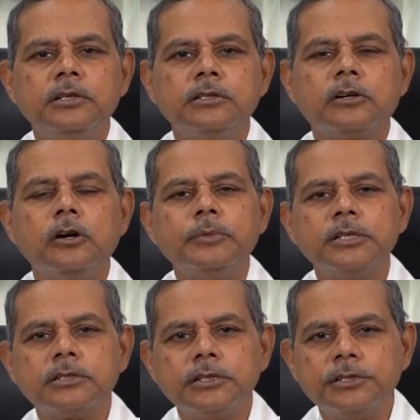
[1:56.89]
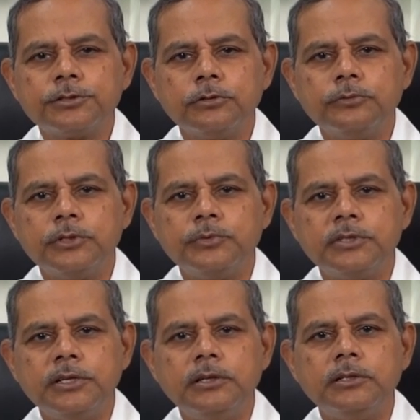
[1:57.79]
The commonest kidney stone which we
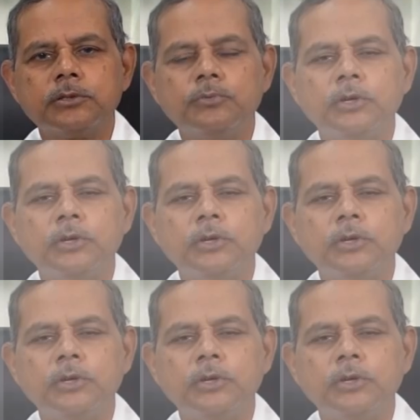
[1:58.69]
see is